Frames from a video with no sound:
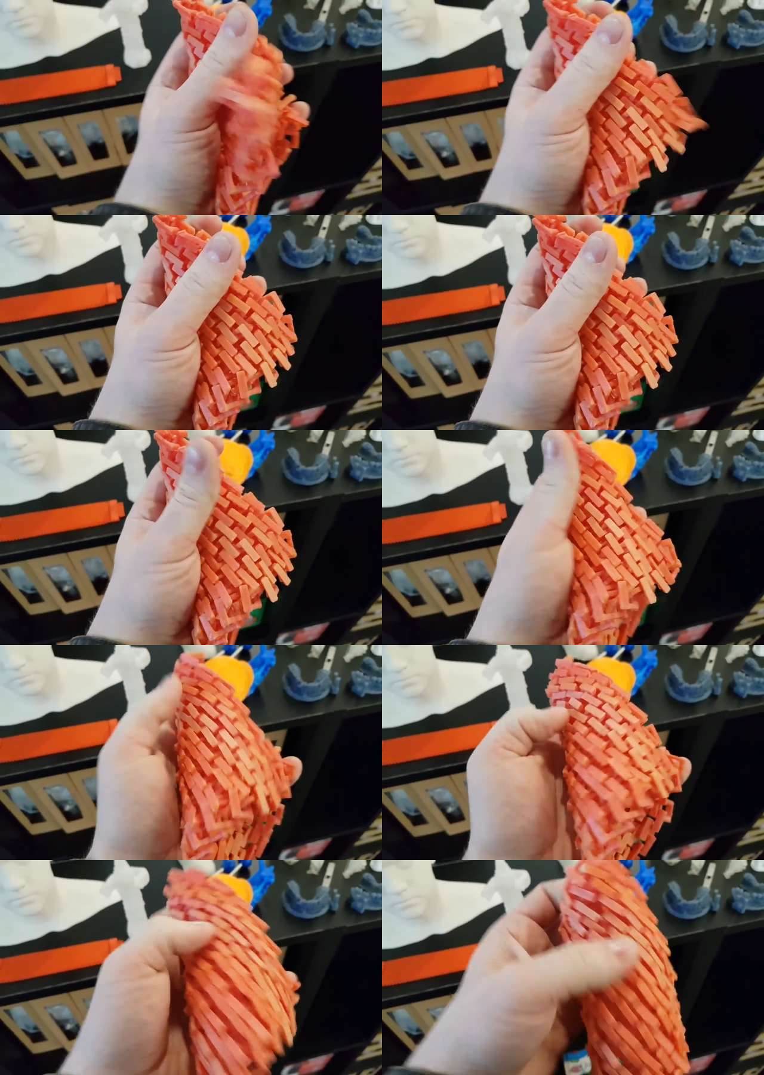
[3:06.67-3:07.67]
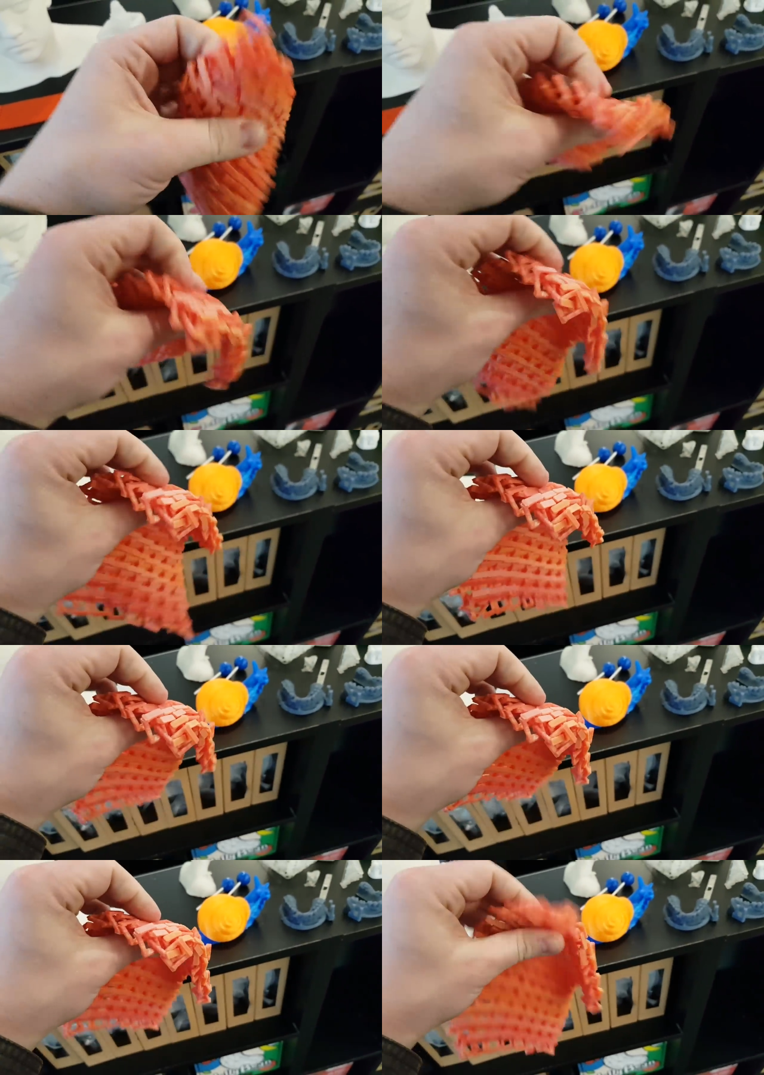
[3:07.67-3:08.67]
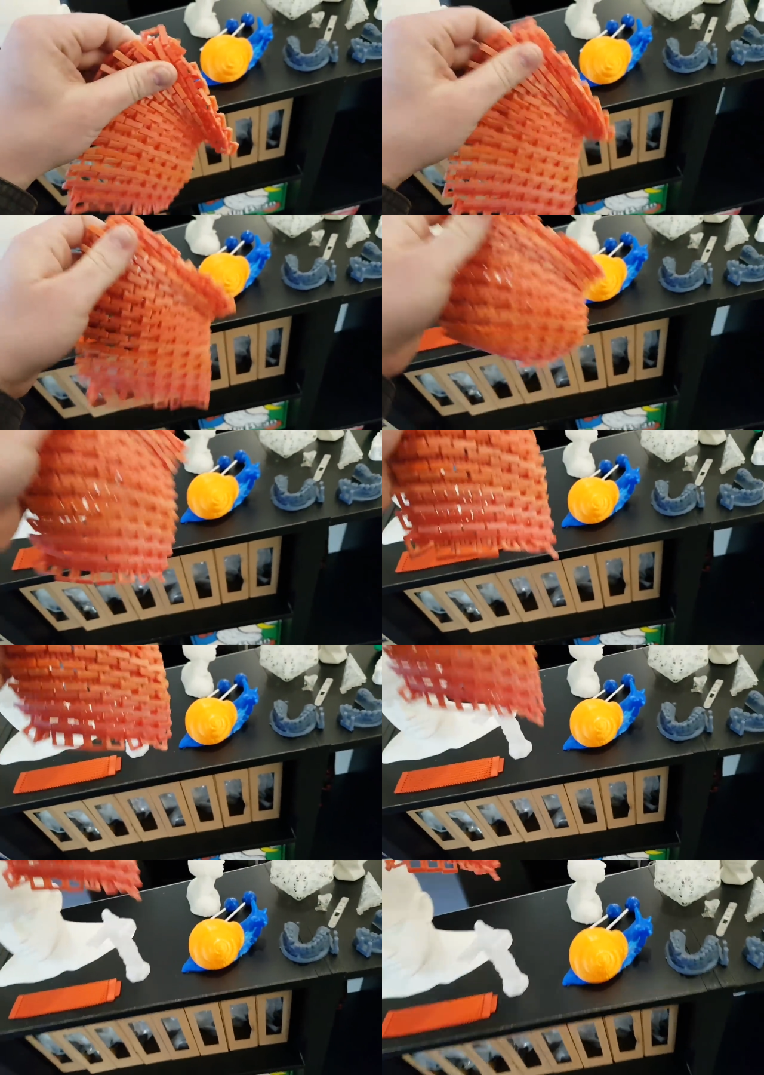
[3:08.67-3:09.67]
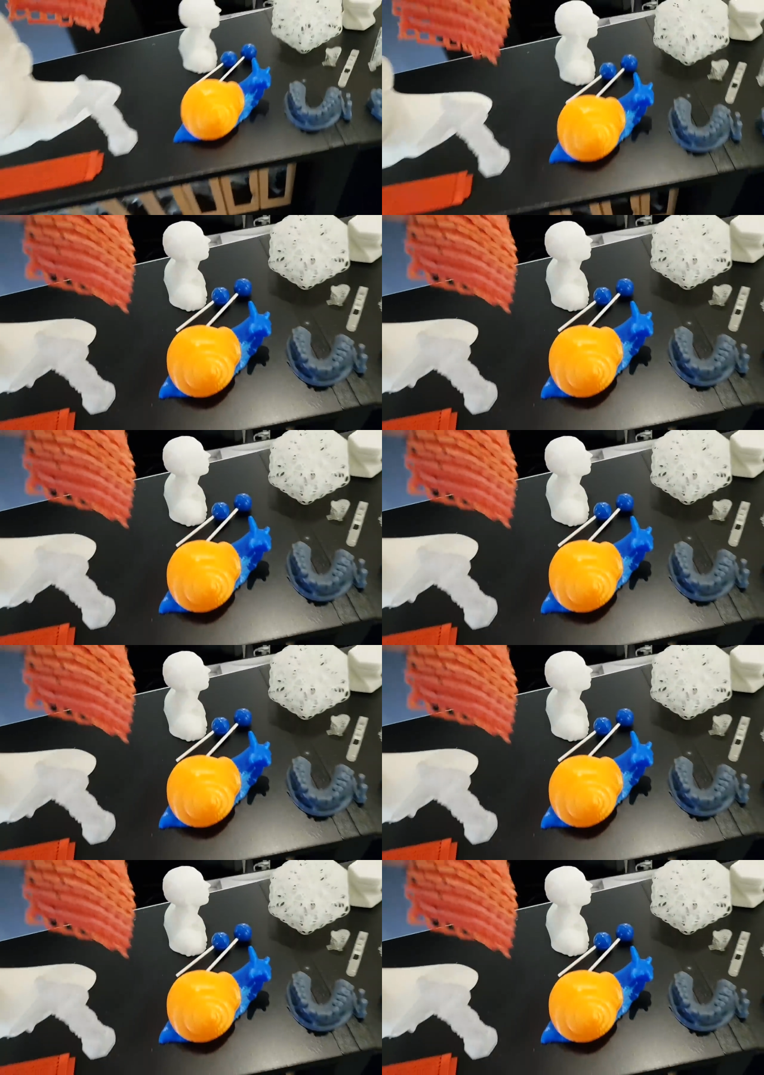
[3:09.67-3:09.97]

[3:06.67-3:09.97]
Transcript: [unreadable: no face in view]